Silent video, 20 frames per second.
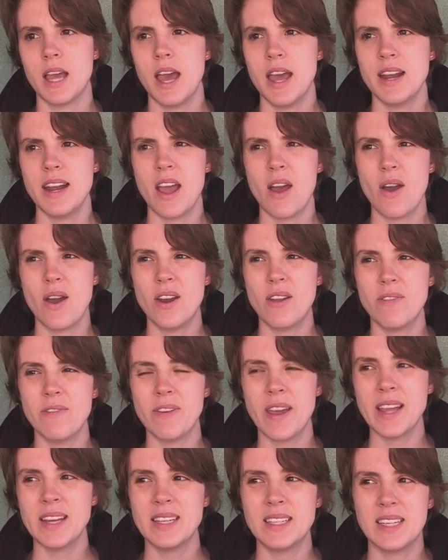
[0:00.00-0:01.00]
Now, an
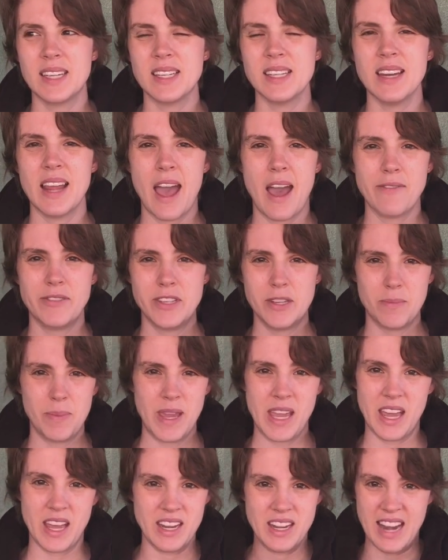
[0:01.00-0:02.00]
effect doesn't have to
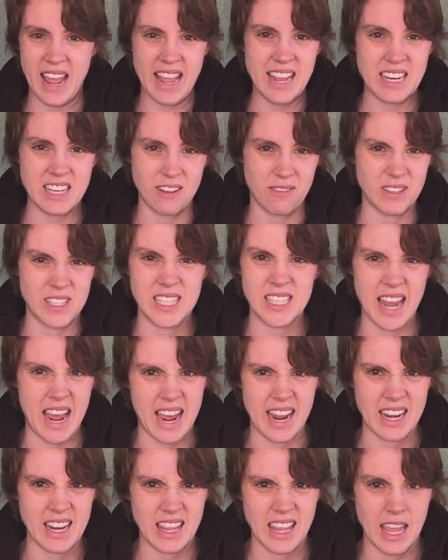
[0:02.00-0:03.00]
be a negative,
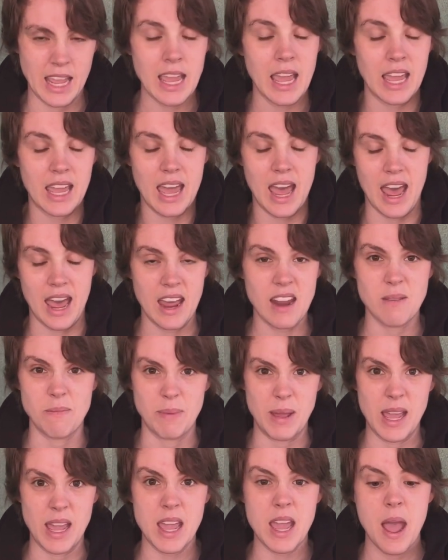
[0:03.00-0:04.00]
sad thing. It can
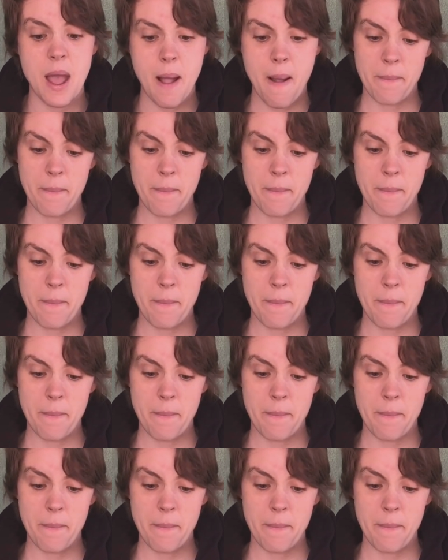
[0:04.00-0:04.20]
be.